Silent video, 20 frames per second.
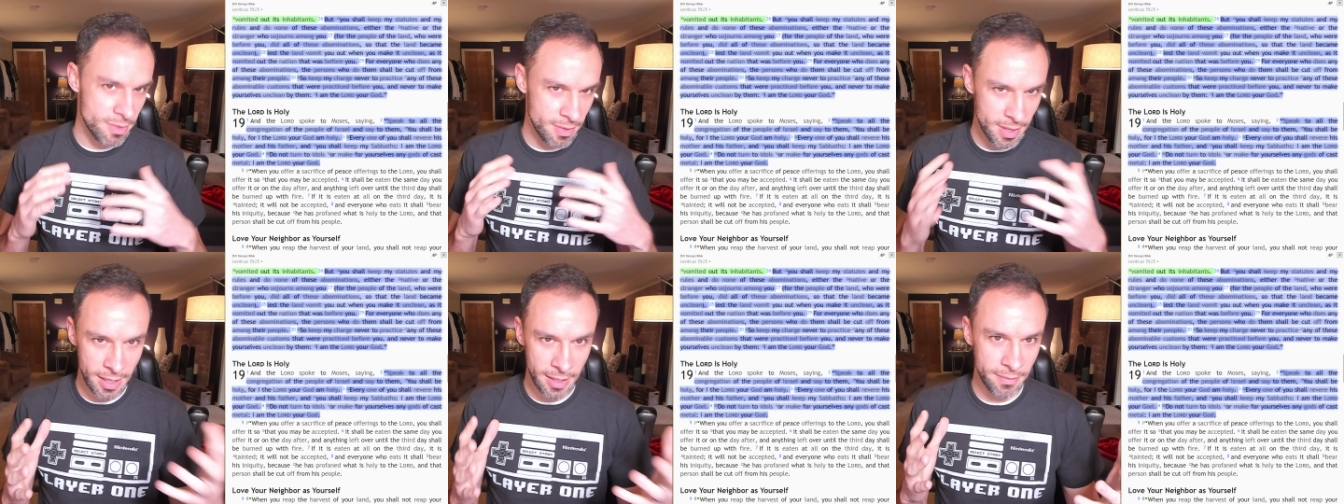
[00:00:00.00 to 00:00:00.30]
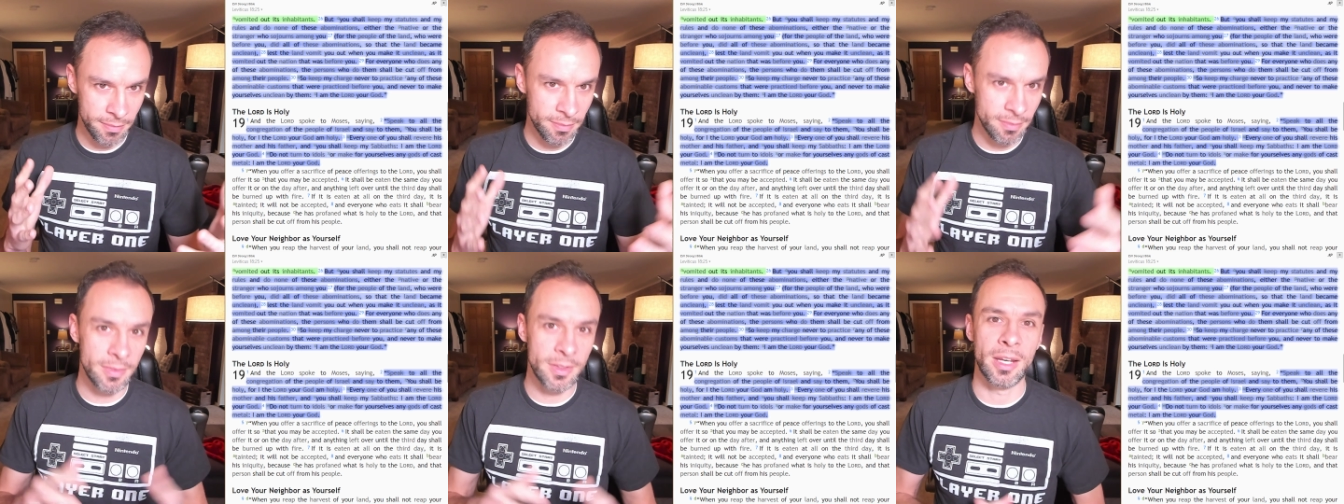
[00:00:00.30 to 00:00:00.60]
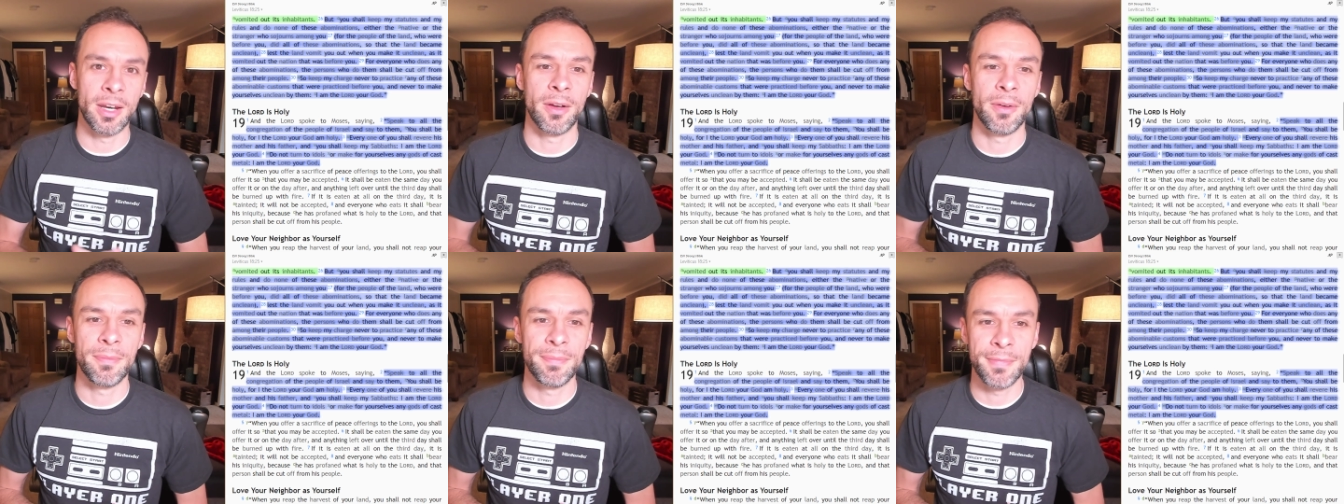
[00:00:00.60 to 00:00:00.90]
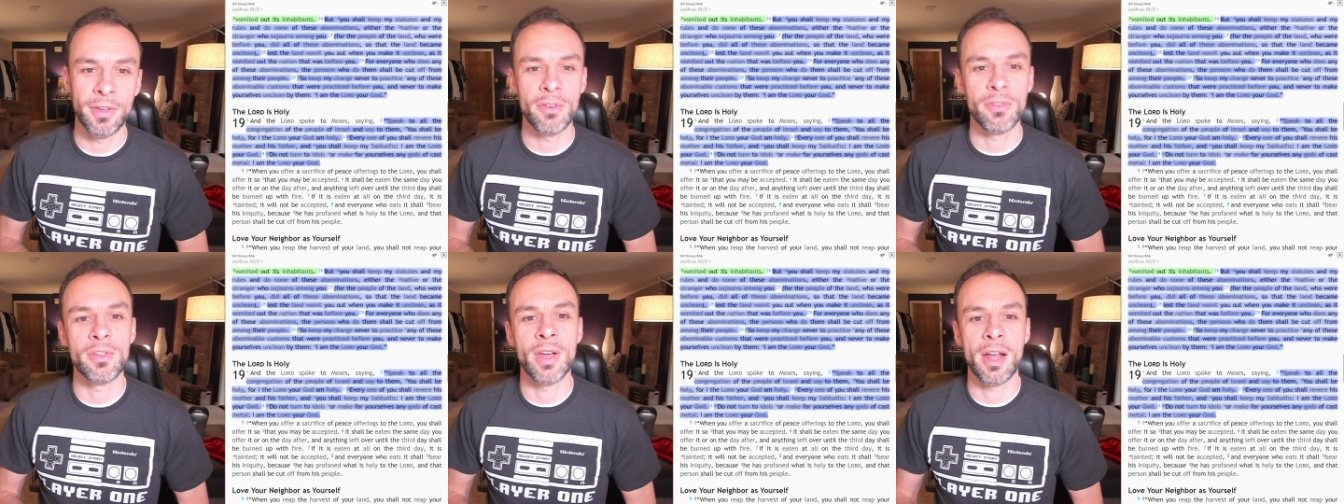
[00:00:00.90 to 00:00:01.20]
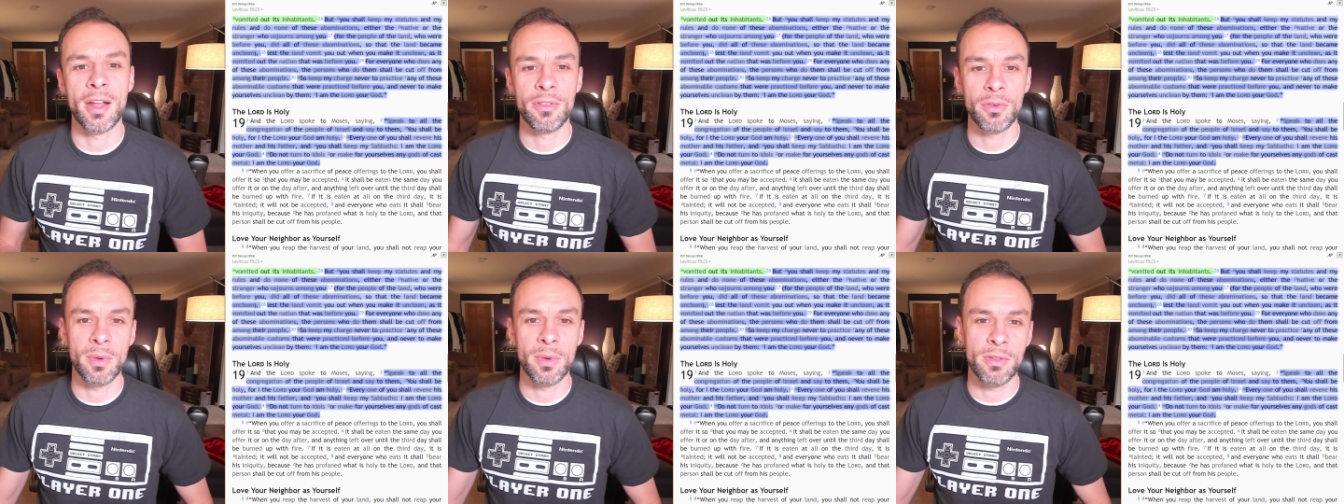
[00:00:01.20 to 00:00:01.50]
then you know there's
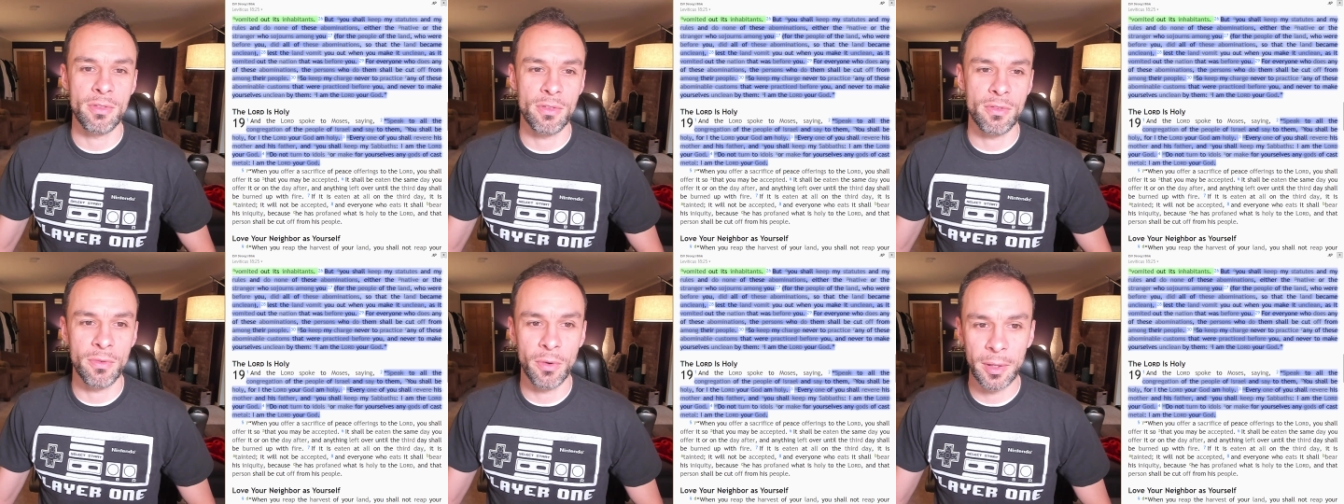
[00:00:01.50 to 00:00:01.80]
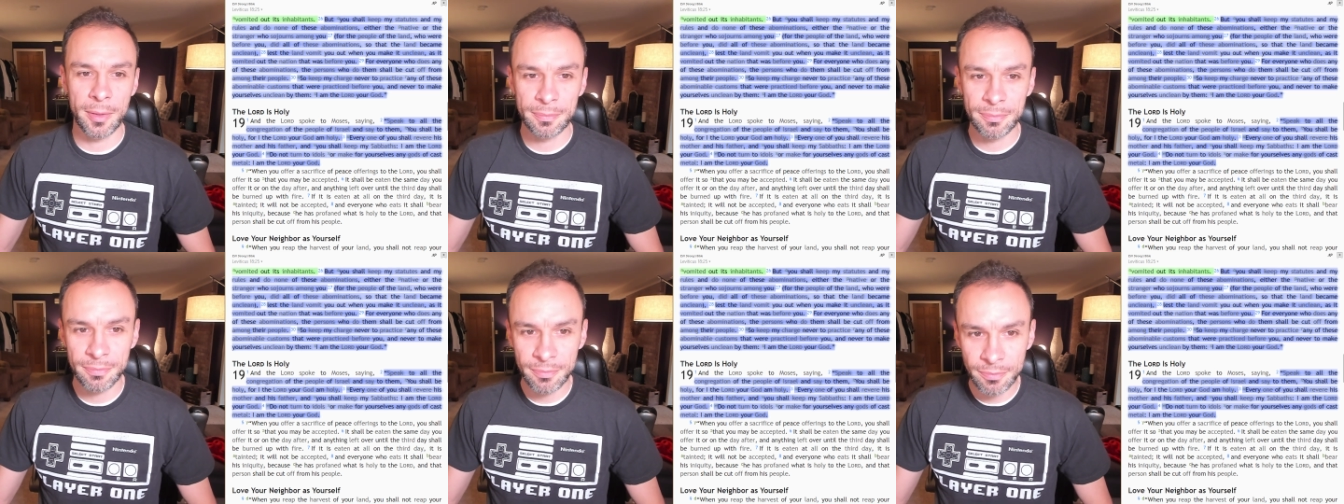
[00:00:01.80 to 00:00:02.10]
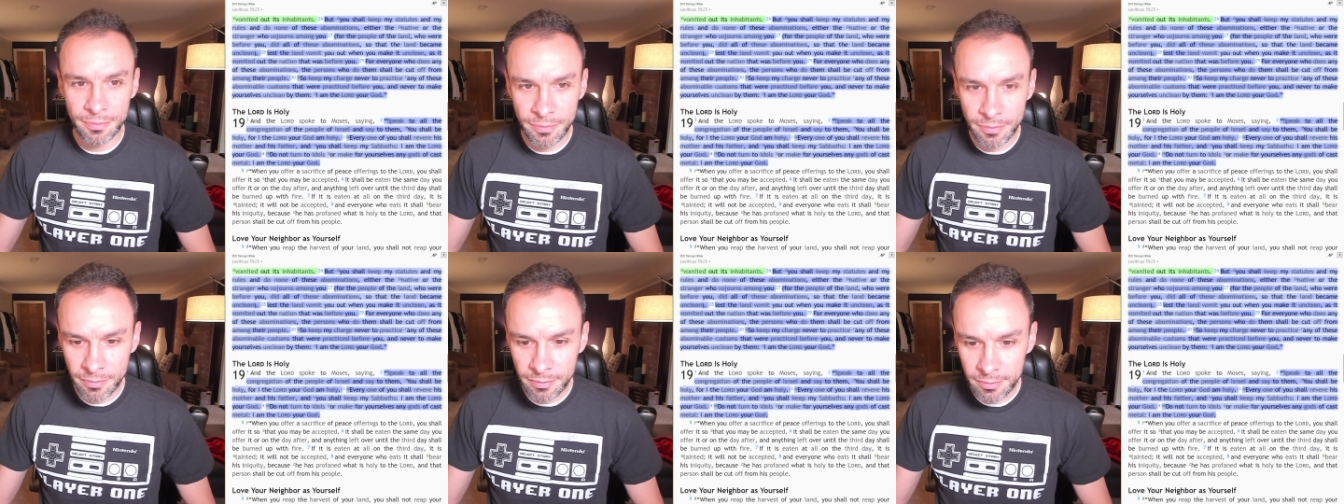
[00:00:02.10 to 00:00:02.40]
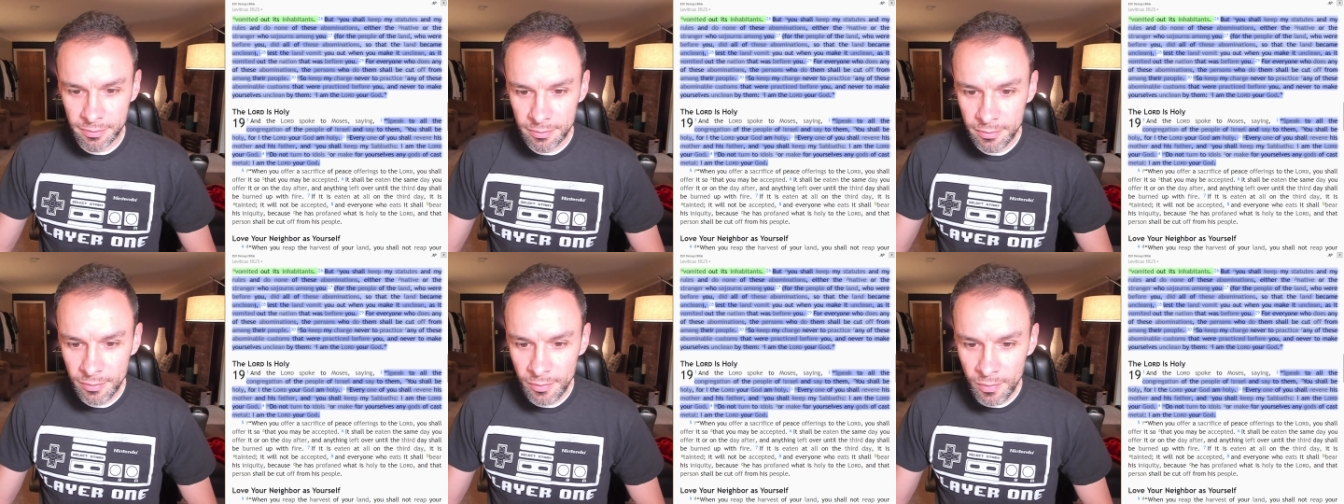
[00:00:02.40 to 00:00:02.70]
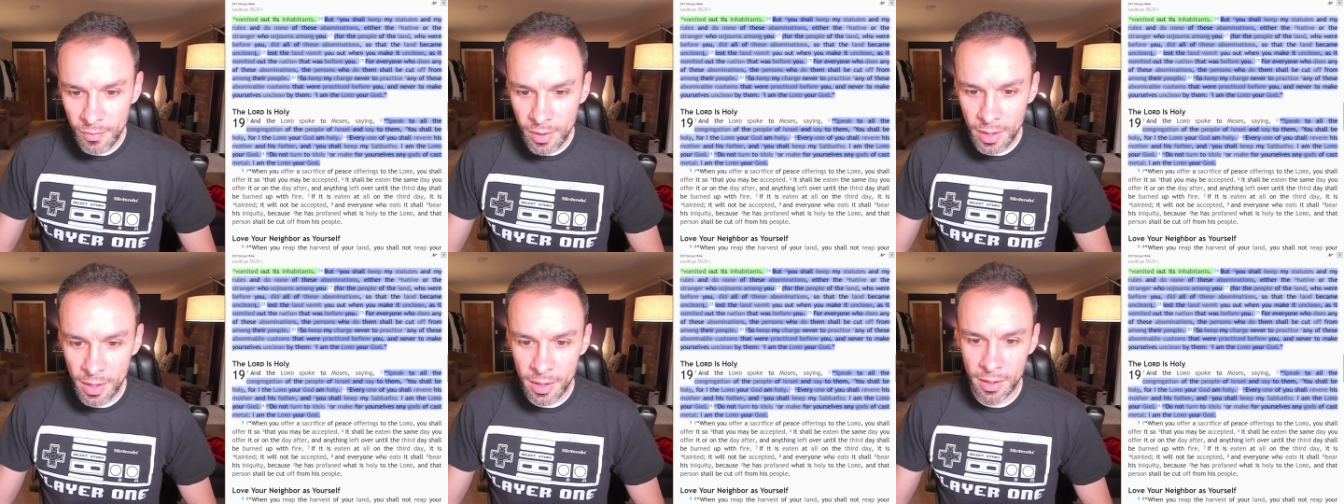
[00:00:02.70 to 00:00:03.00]
consequences for it.
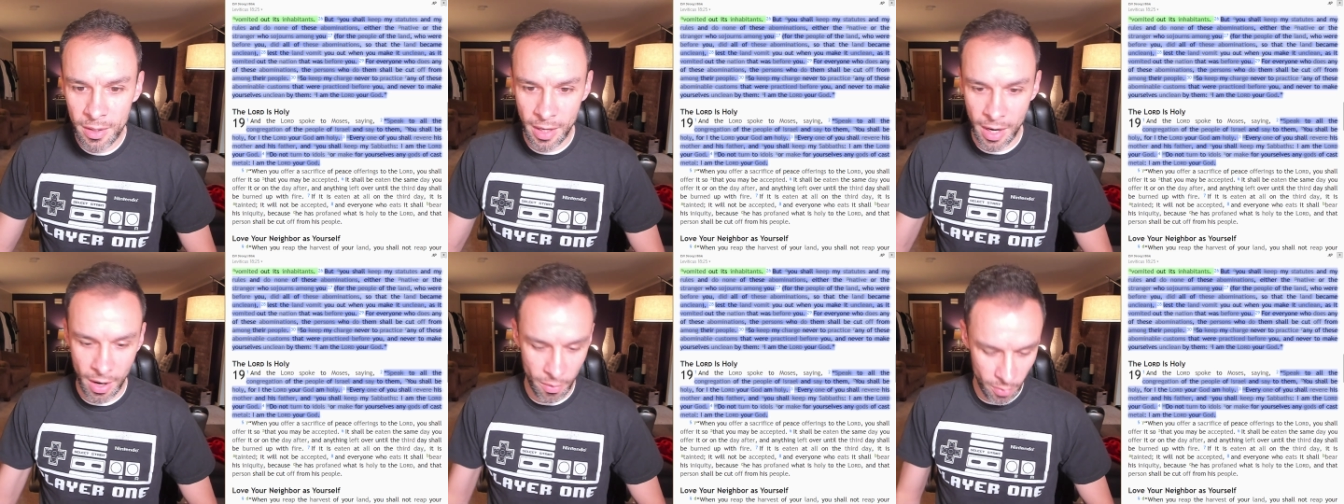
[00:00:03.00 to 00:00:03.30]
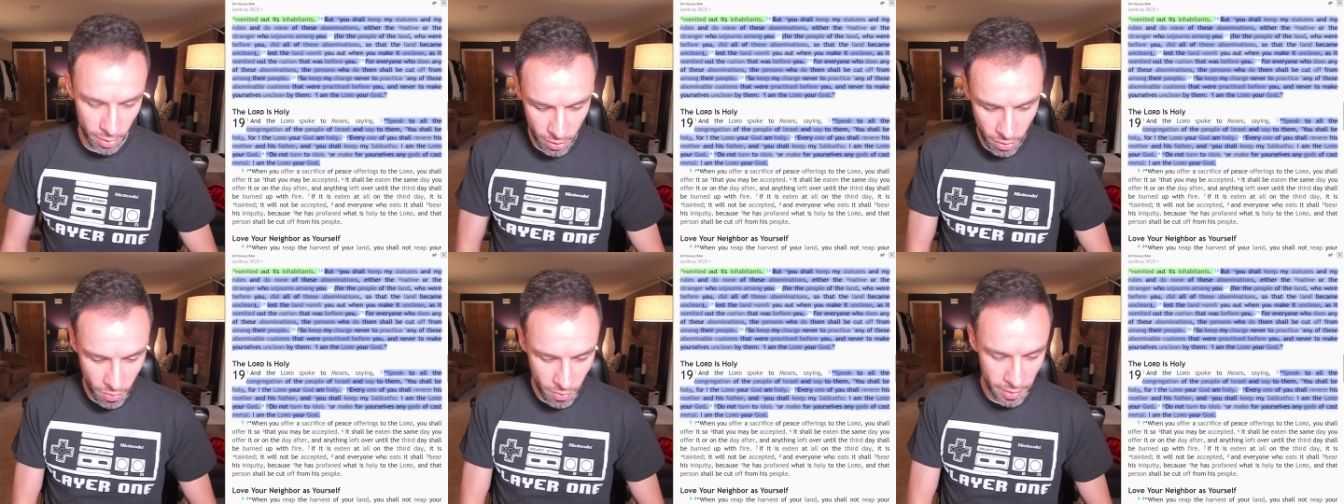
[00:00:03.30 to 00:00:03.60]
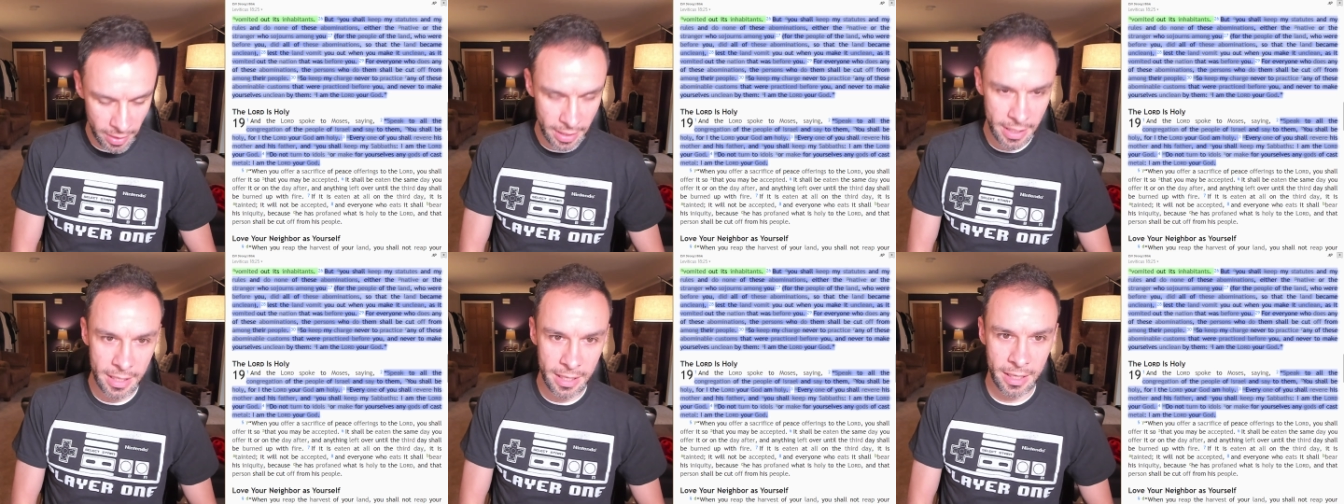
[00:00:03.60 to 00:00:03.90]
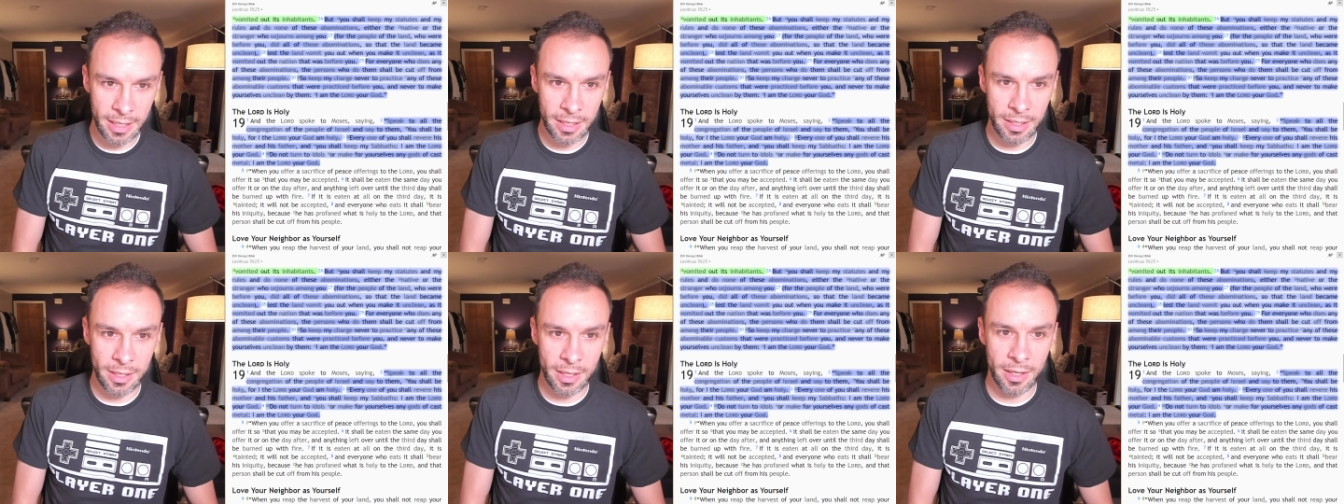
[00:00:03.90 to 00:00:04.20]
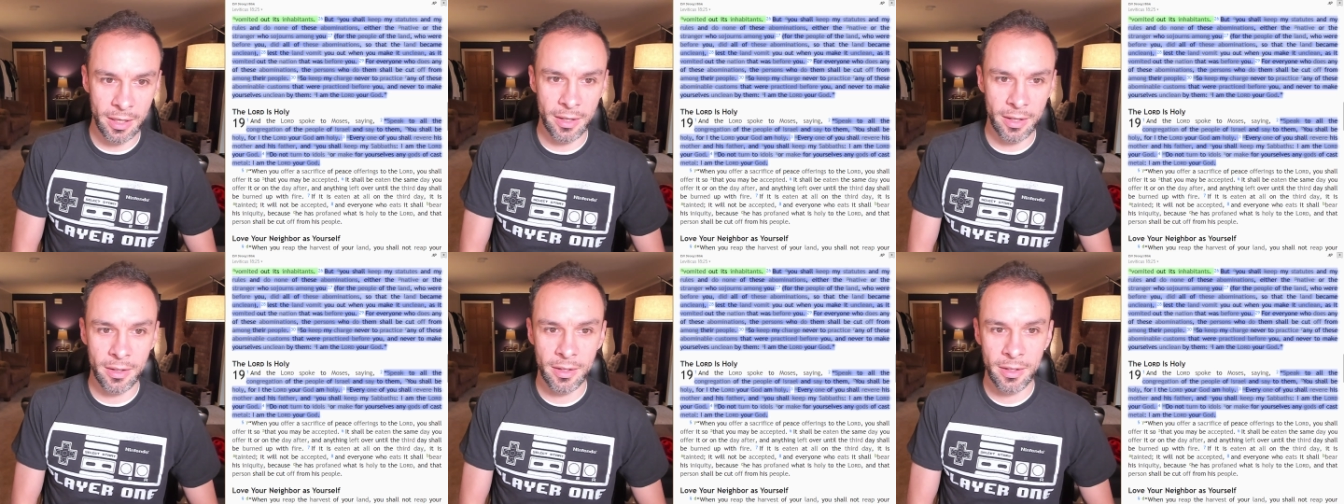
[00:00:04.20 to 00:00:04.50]
Now we're going in
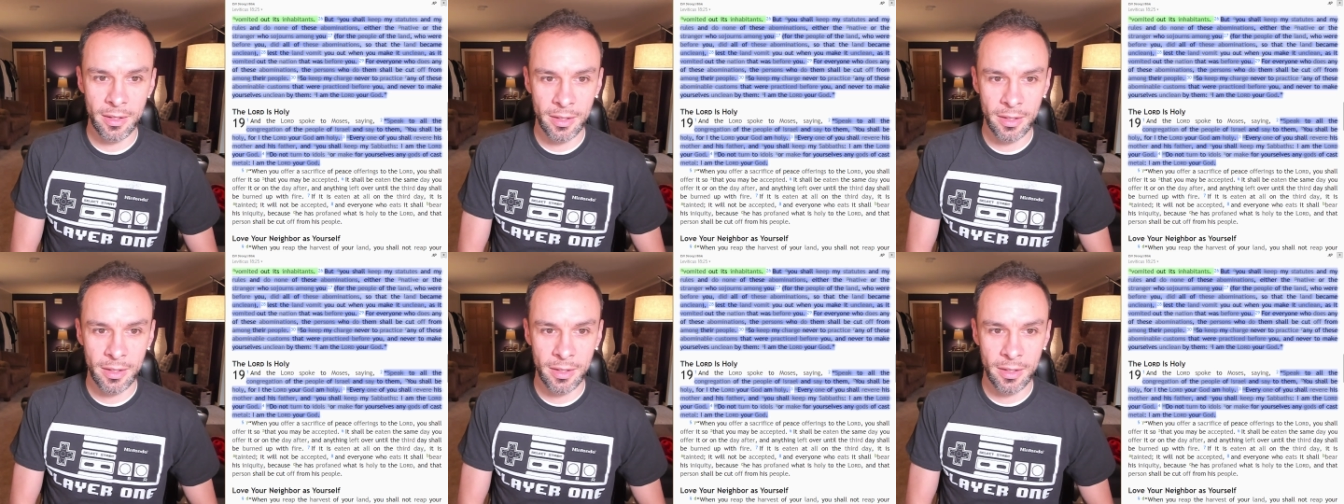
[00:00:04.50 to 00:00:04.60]
uh,